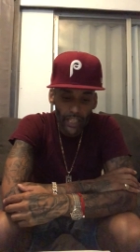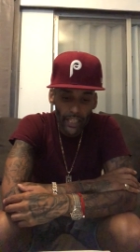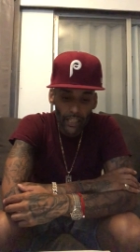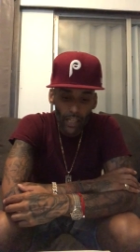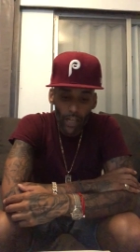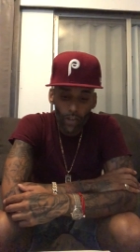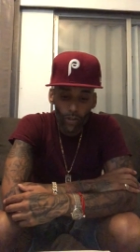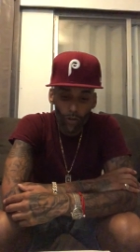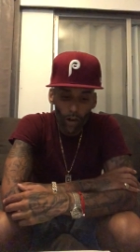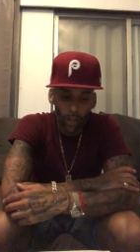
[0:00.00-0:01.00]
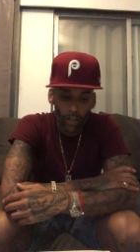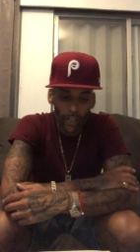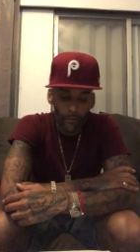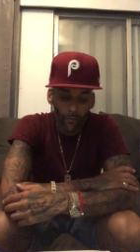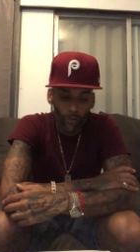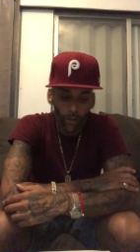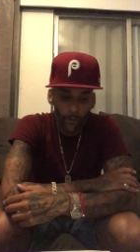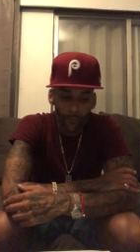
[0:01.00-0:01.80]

thing you are looking for.